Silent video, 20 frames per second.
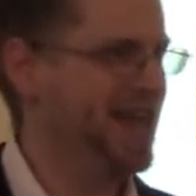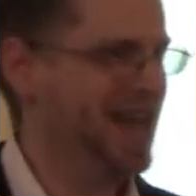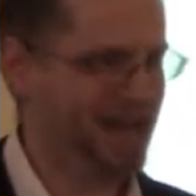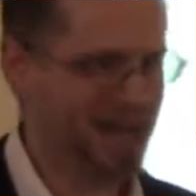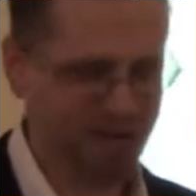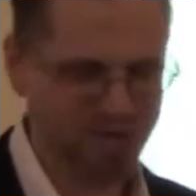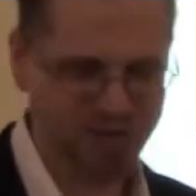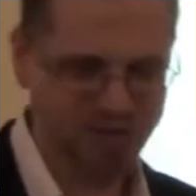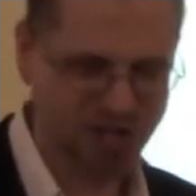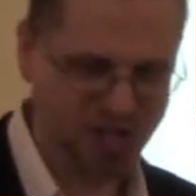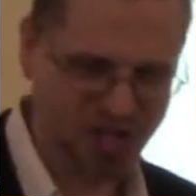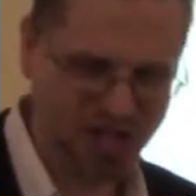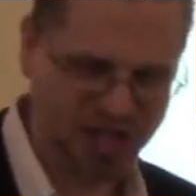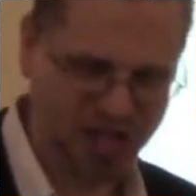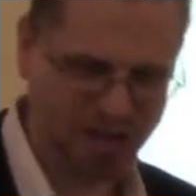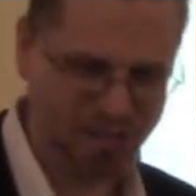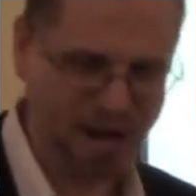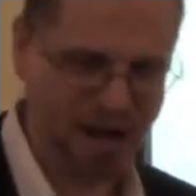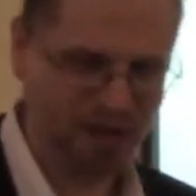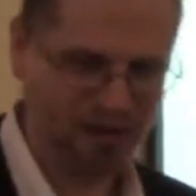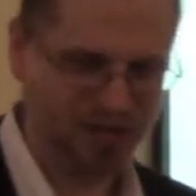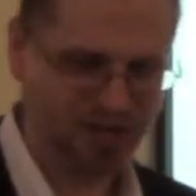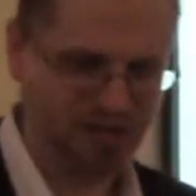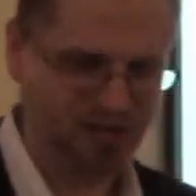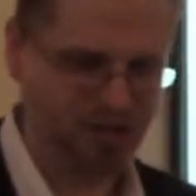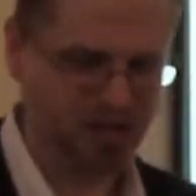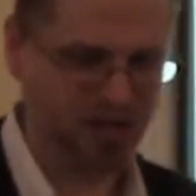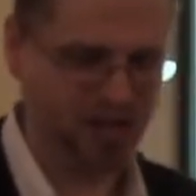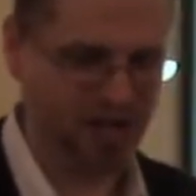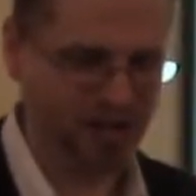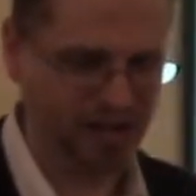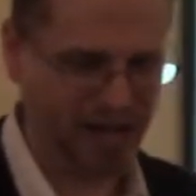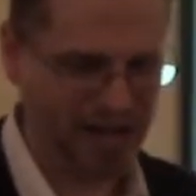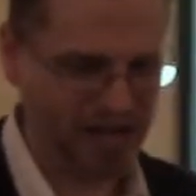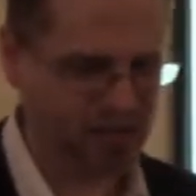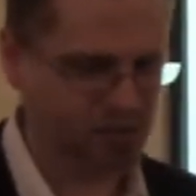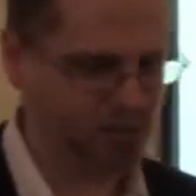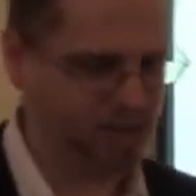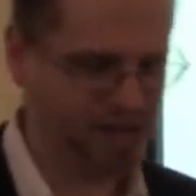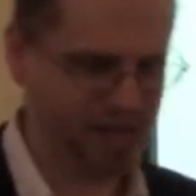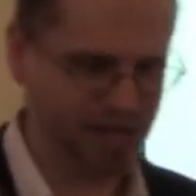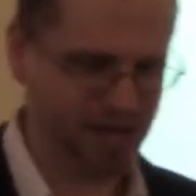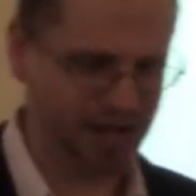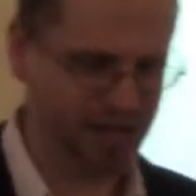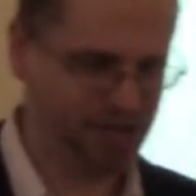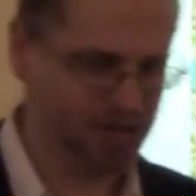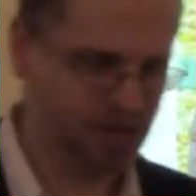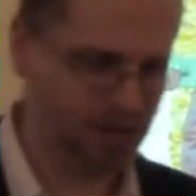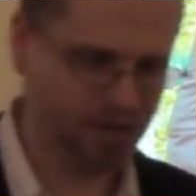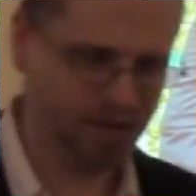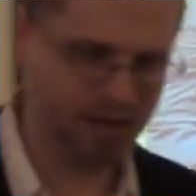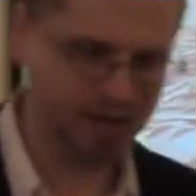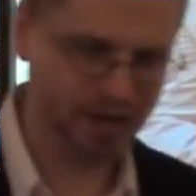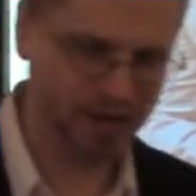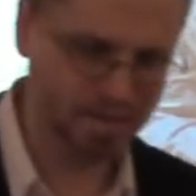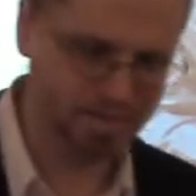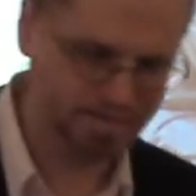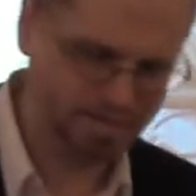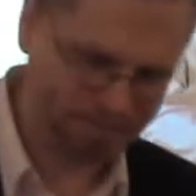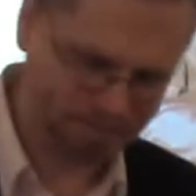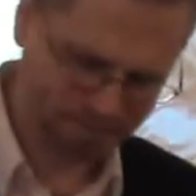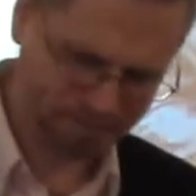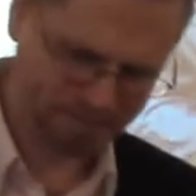And I was thinking about this uh, last week, and, and some of the,